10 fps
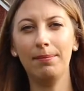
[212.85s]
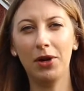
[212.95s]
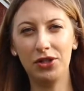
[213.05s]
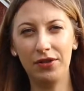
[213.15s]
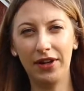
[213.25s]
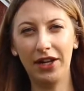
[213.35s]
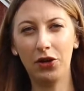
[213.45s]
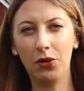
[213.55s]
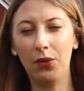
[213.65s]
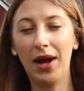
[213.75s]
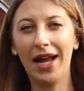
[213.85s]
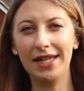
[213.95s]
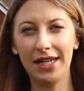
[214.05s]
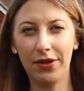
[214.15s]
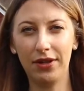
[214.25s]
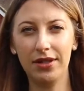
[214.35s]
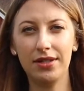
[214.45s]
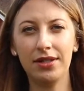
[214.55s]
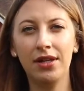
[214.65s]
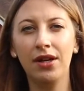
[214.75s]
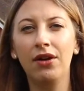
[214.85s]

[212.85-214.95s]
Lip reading: motor vehicle and others.